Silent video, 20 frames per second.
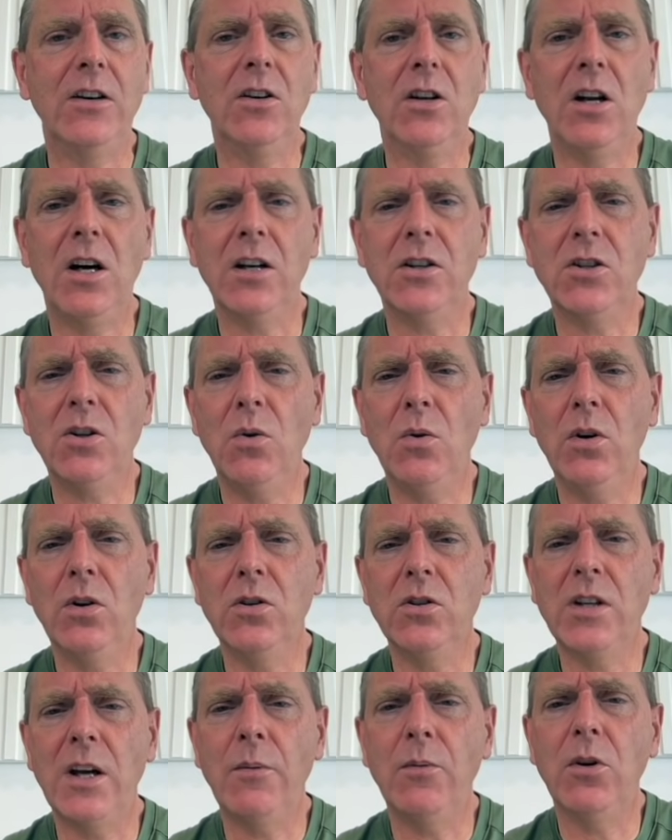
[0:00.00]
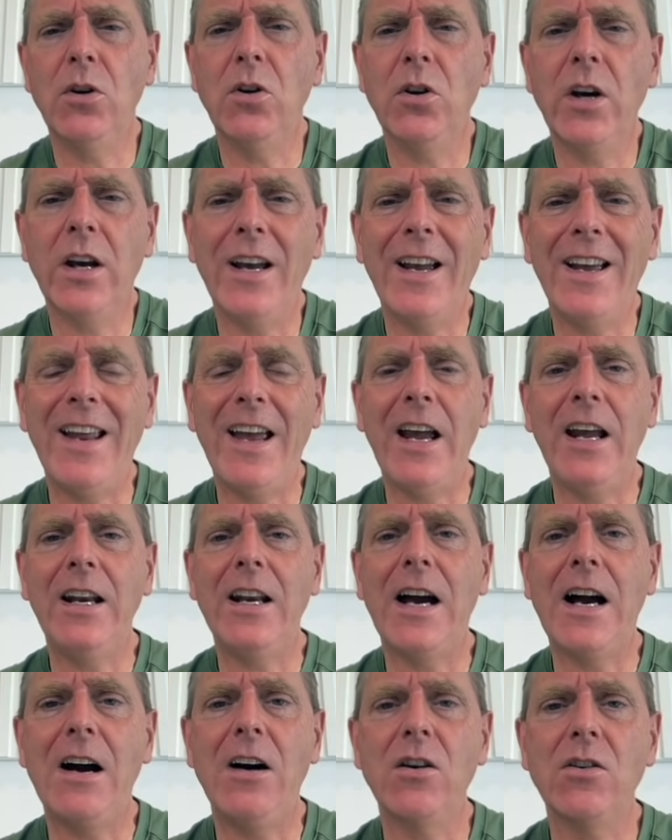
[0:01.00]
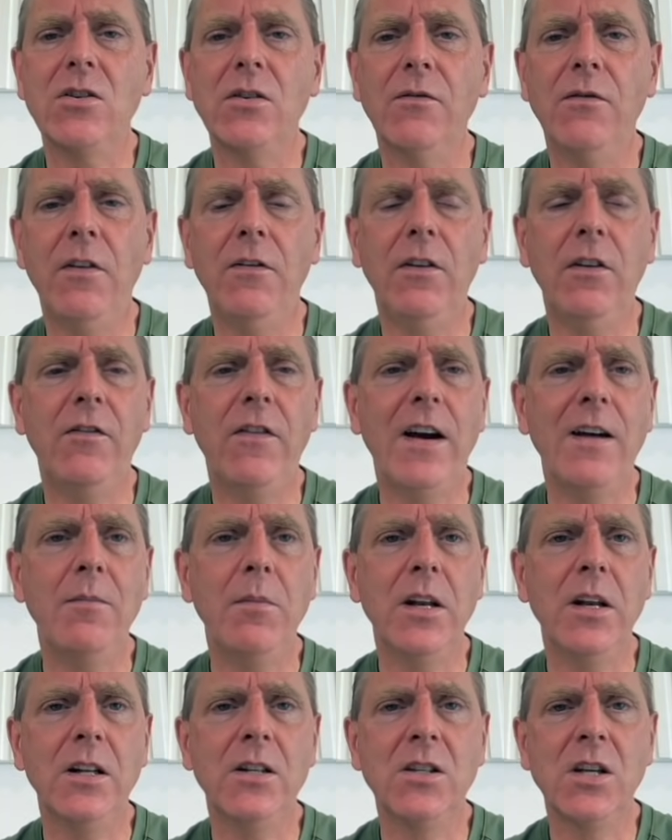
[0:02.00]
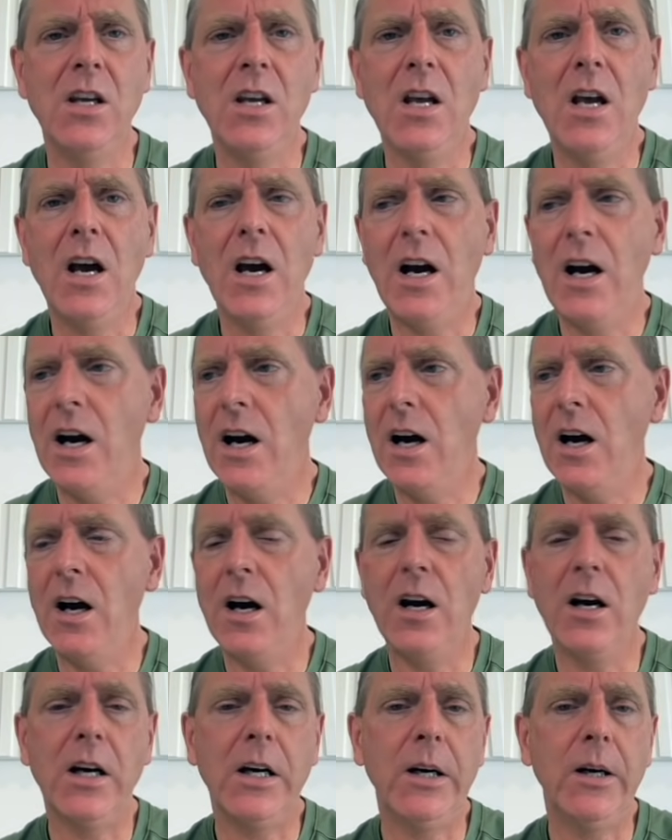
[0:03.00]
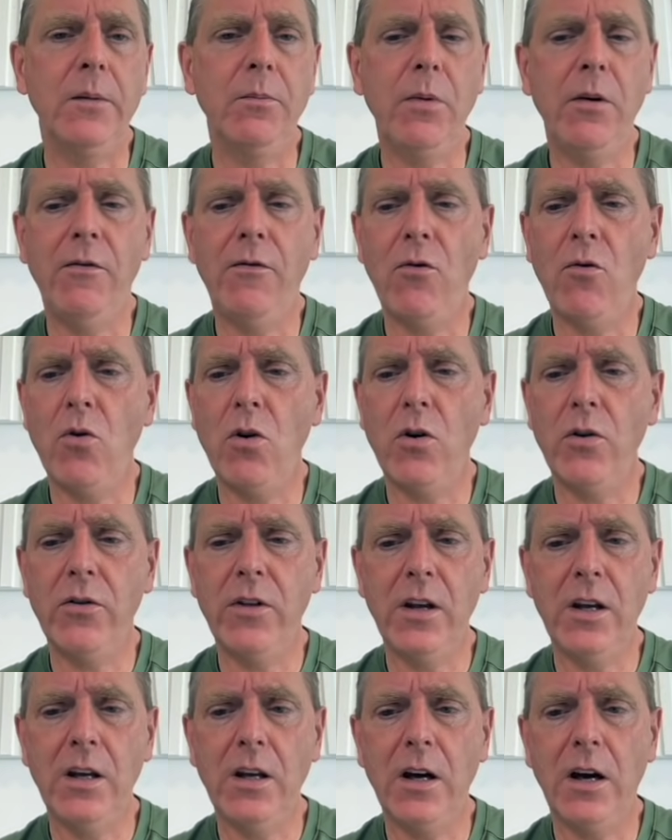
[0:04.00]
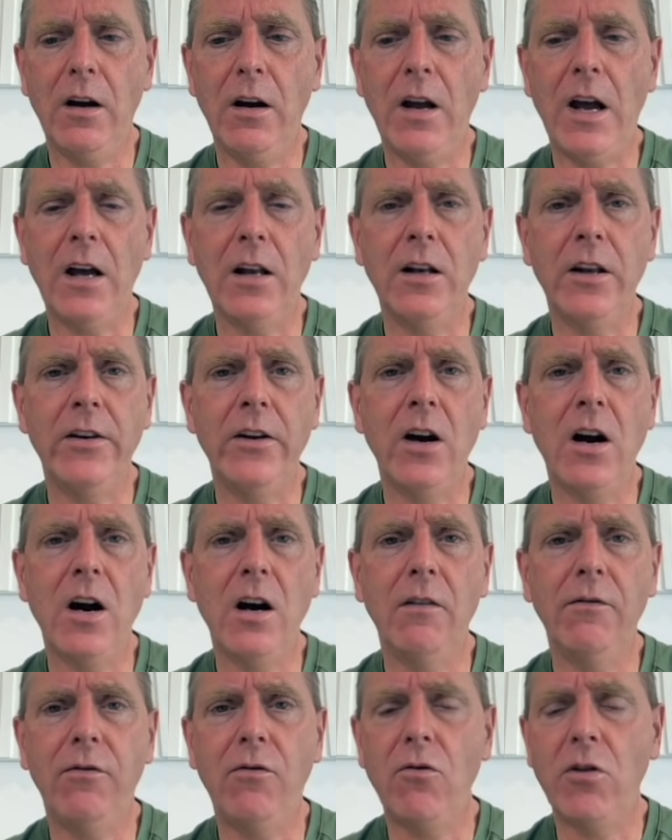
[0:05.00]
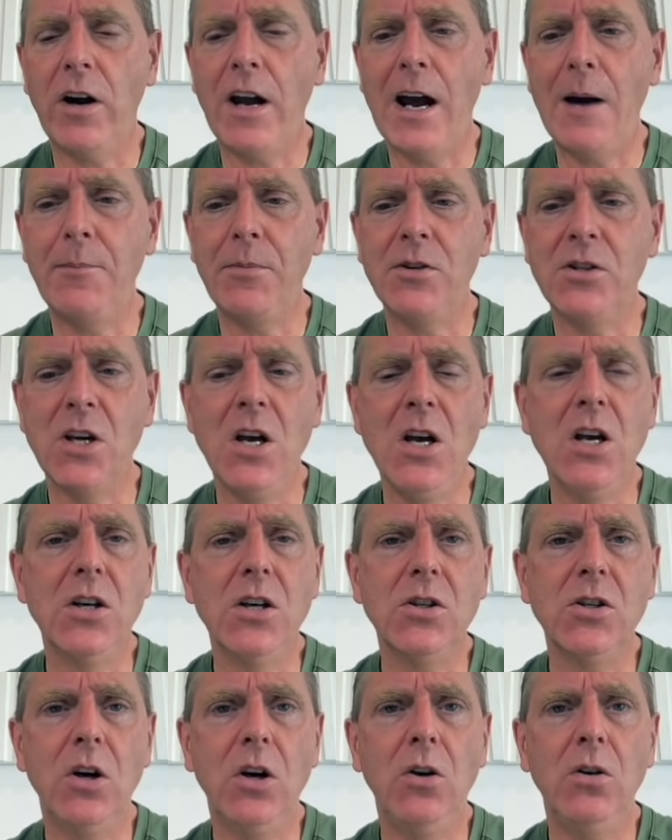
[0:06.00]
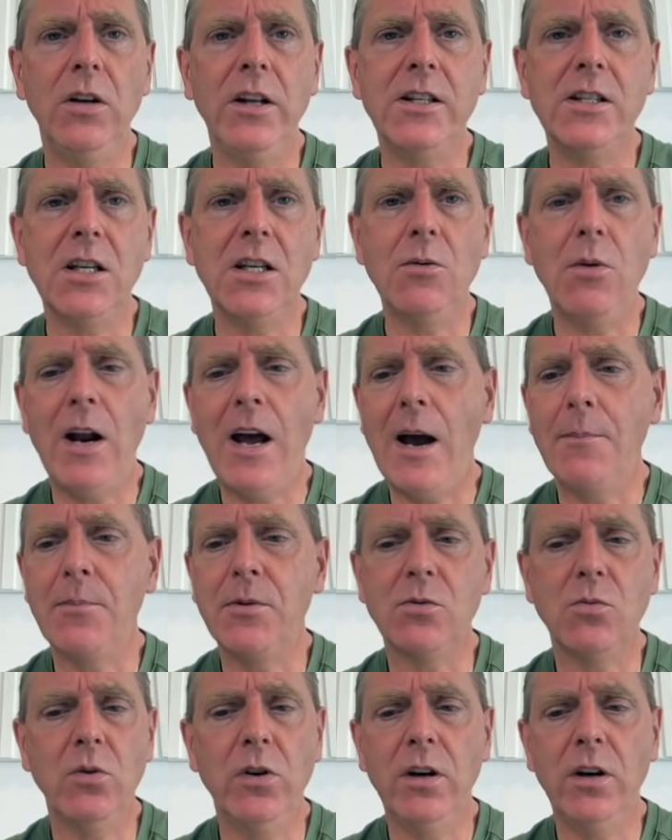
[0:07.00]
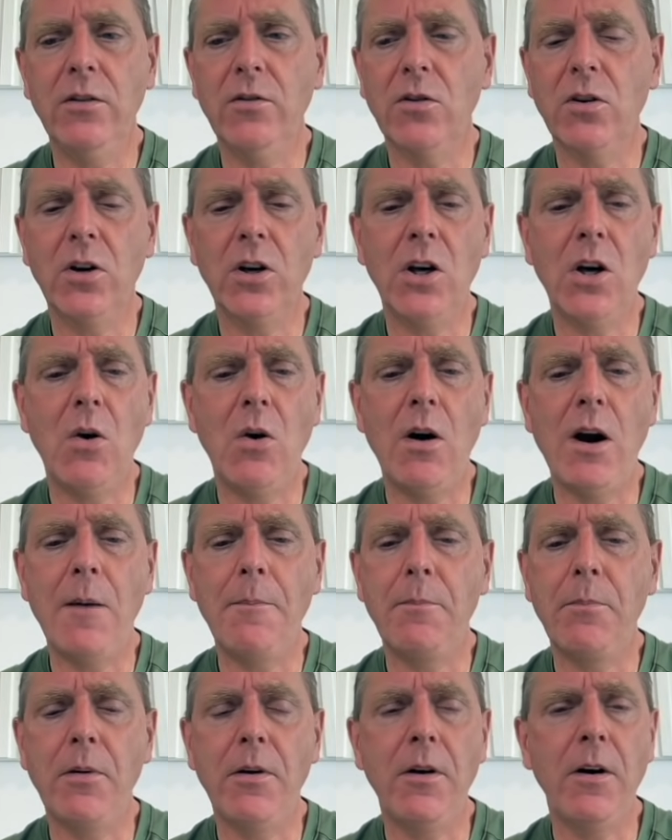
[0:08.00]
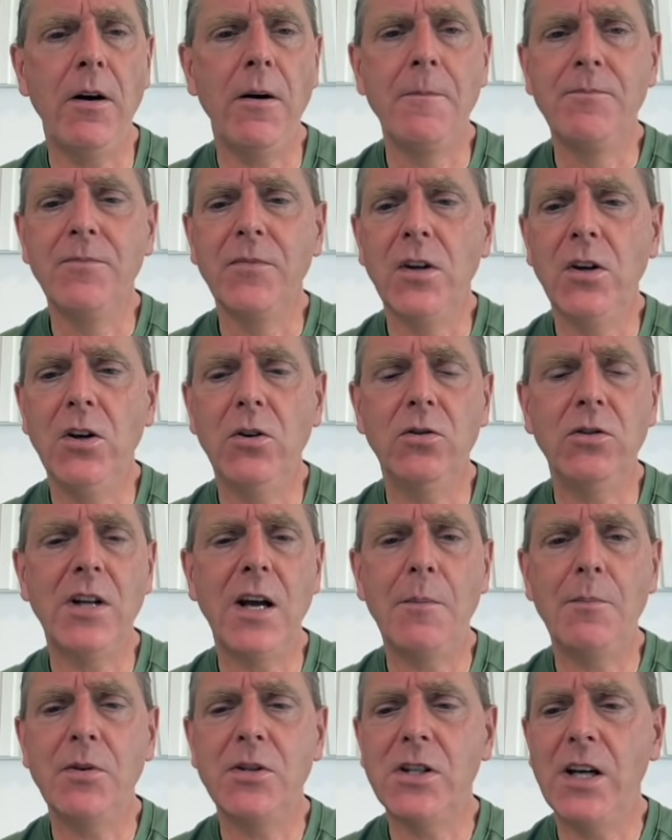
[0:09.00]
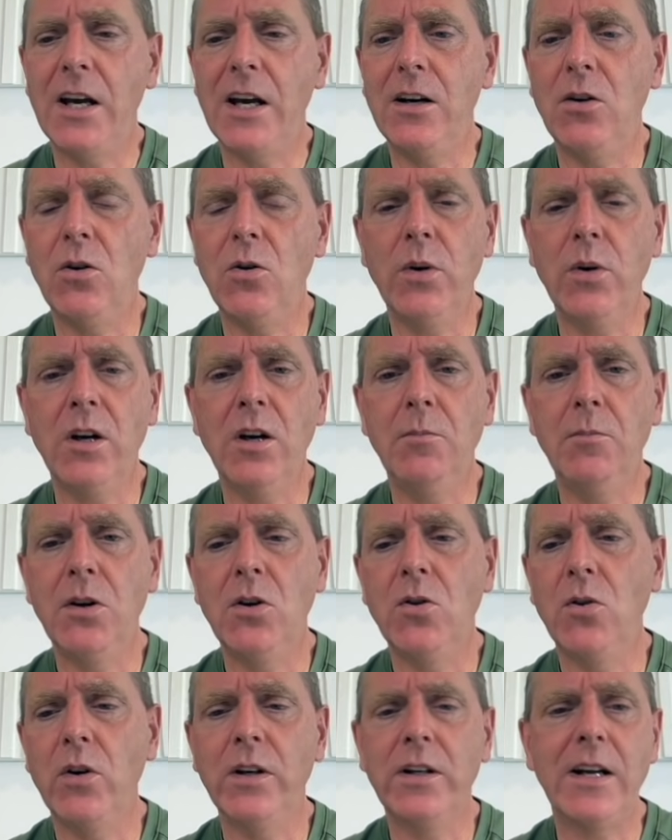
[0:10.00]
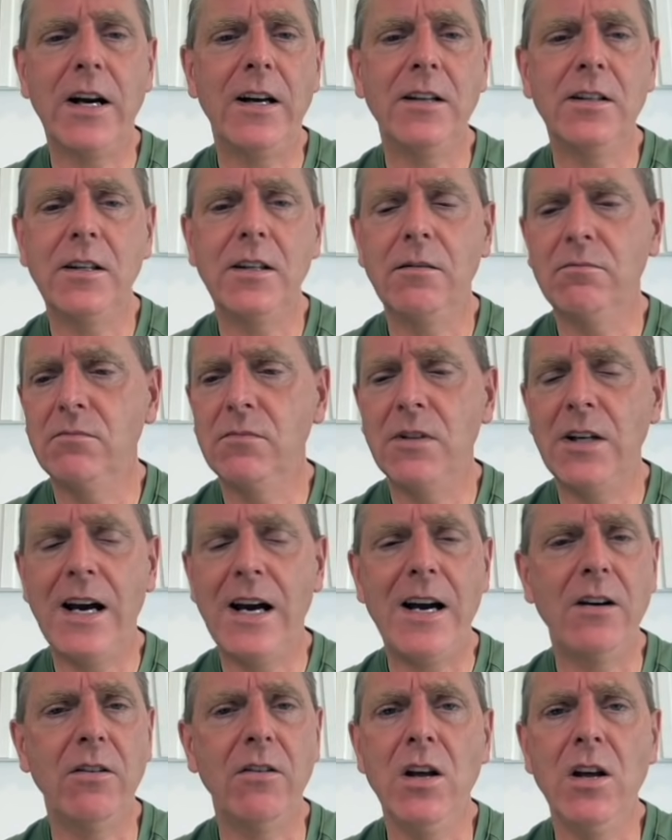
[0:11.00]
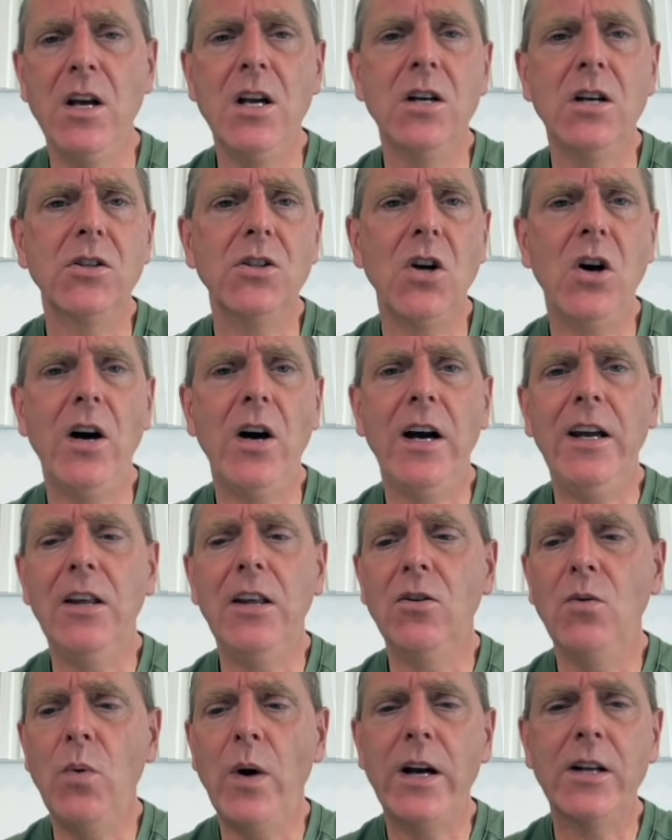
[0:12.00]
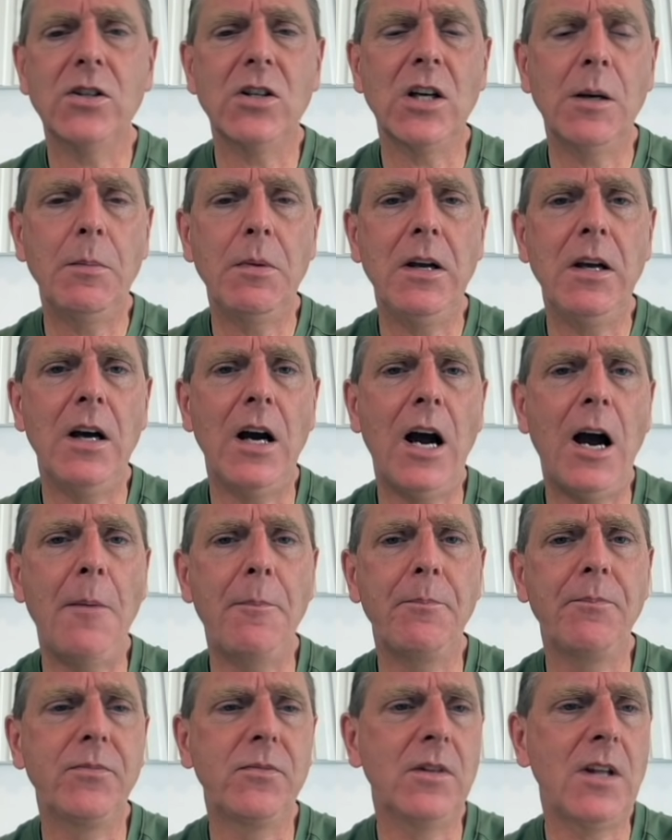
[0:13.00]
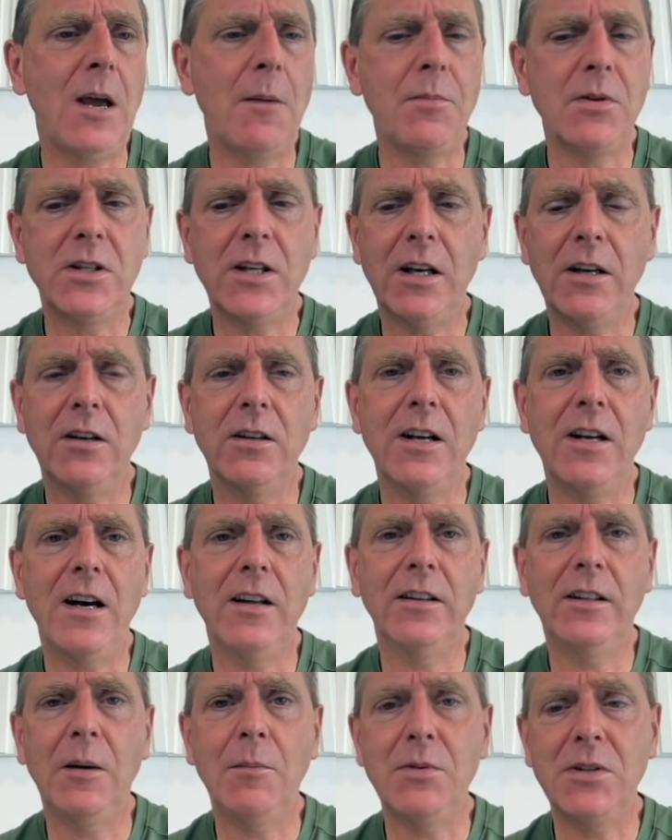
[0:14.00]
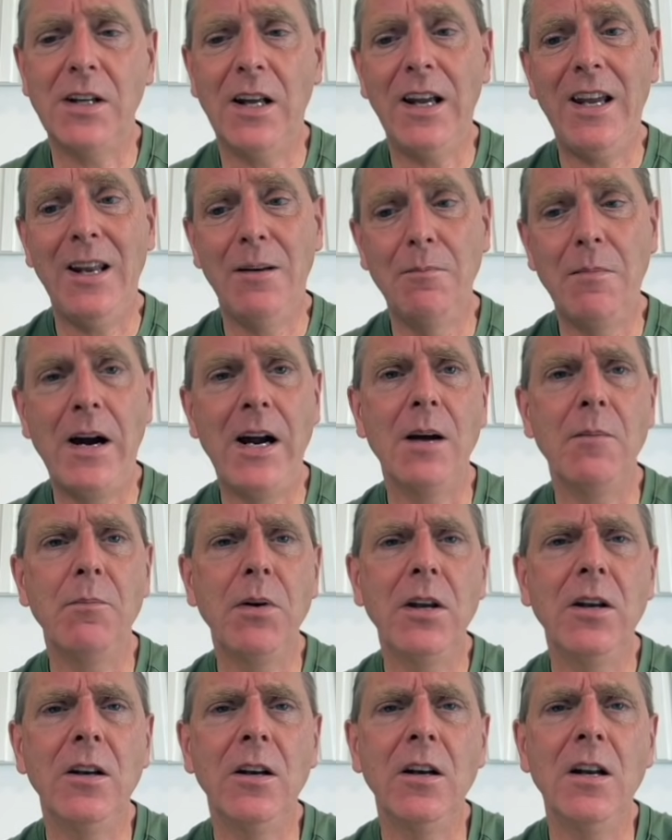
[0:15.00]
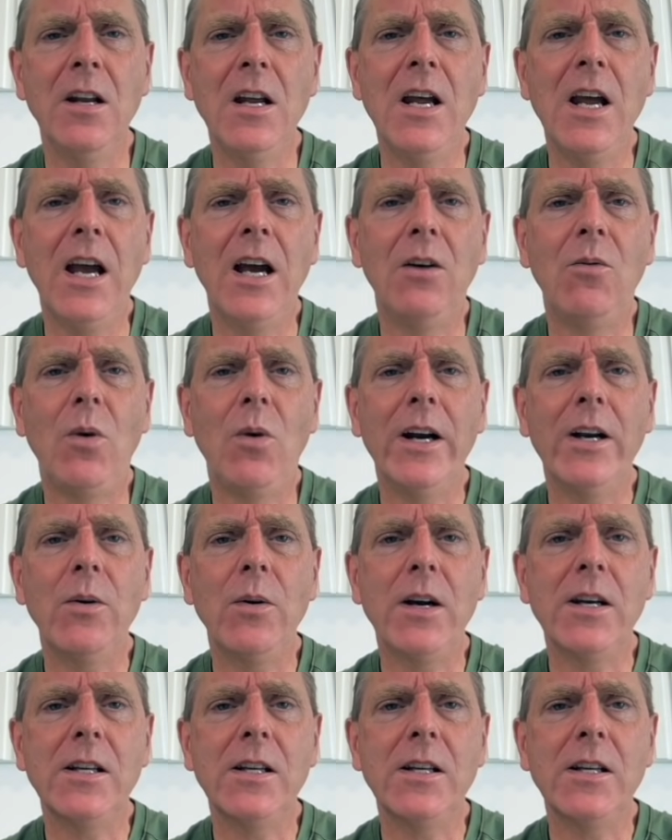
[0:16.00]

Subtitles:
clock. So it looks like we're looking at 8 hours and 55 minutes before the London Hard Fork happens. So let's see what happens. We're either going to go up 10%, or we could be going down. So either way, it's going to be up 10% or down 10%, in my opinion. And why do I